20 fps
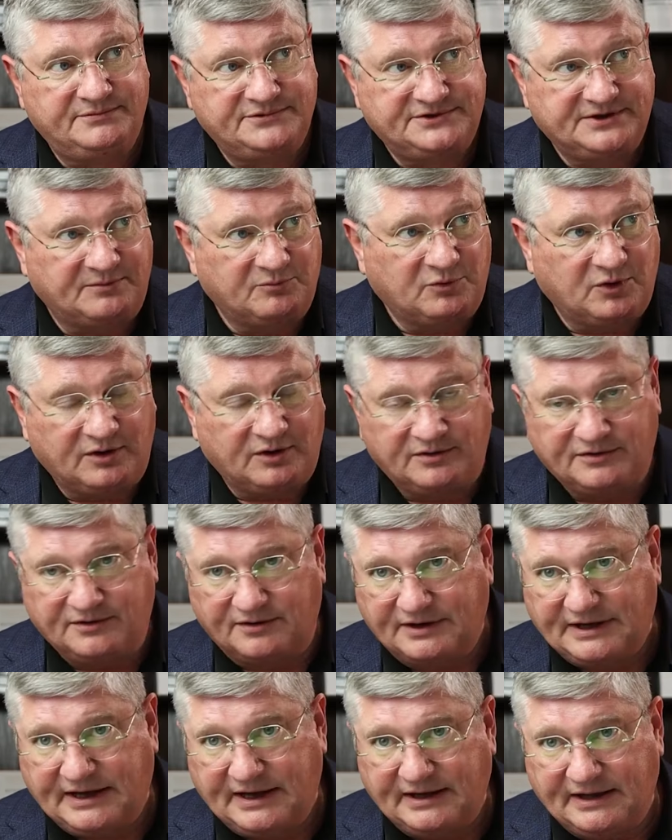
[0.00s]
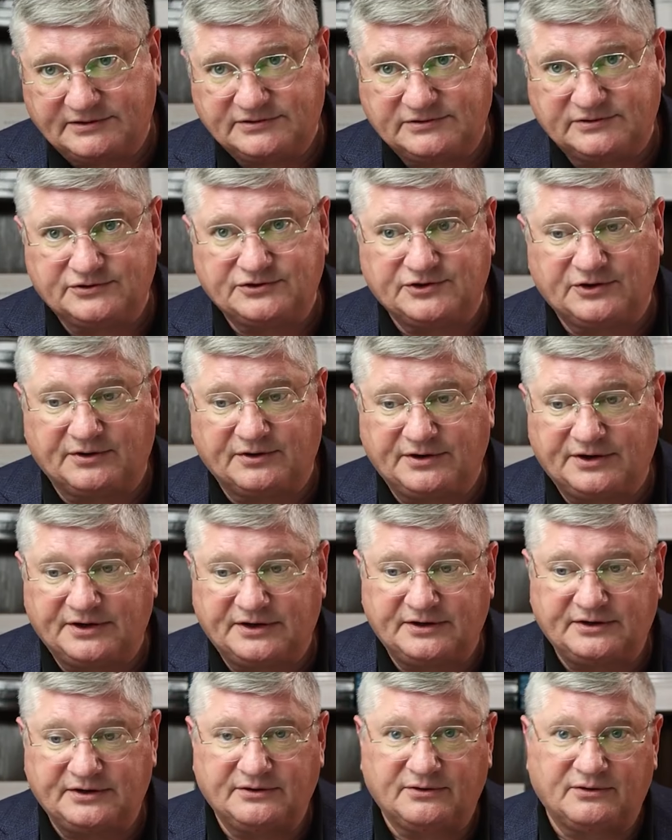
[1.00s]
somewhere in their cancer
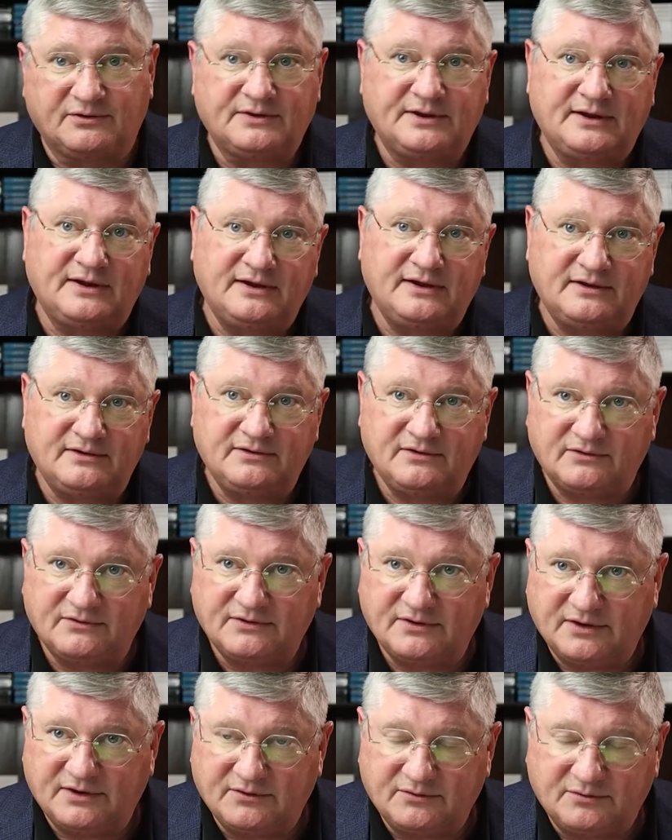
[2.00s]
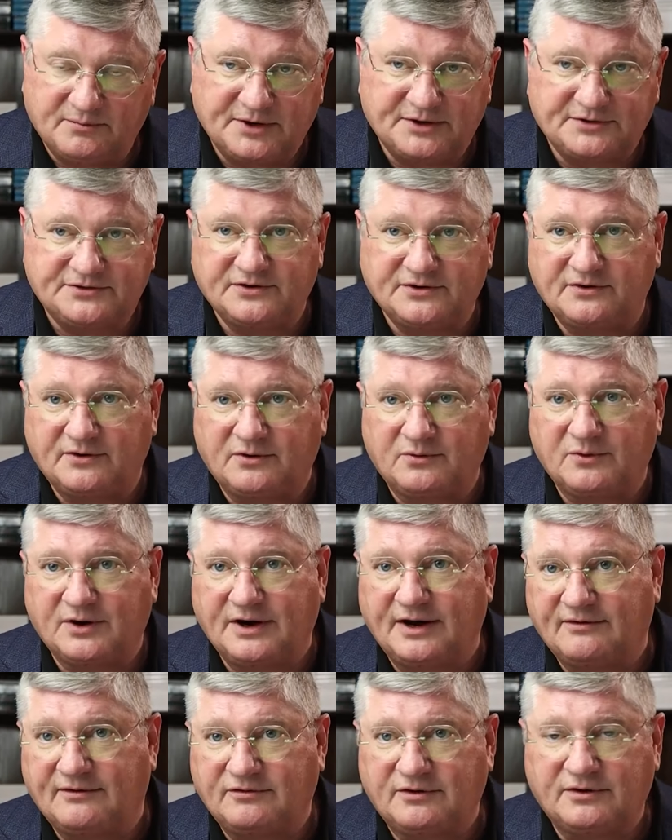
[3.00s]
journey or they or their intermission or
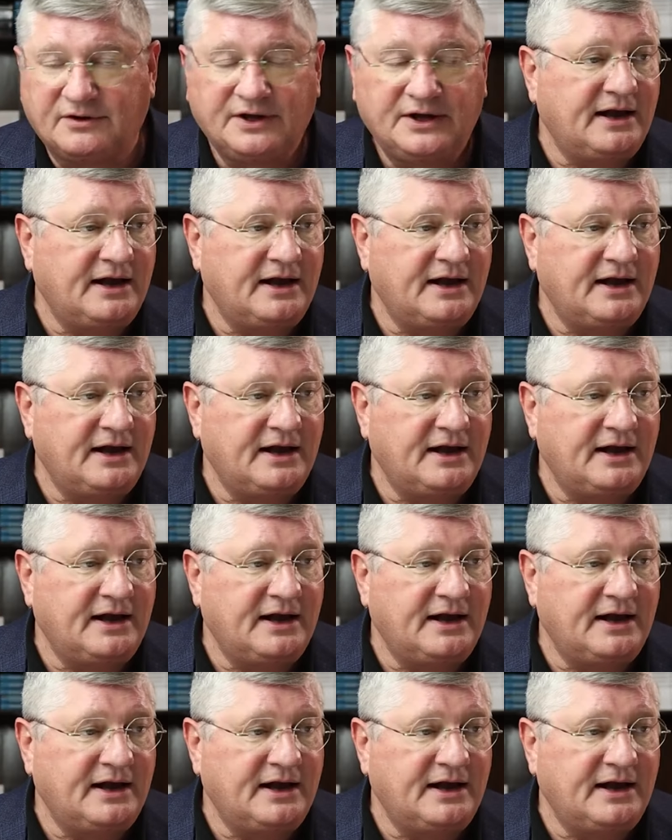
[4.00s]
whatever,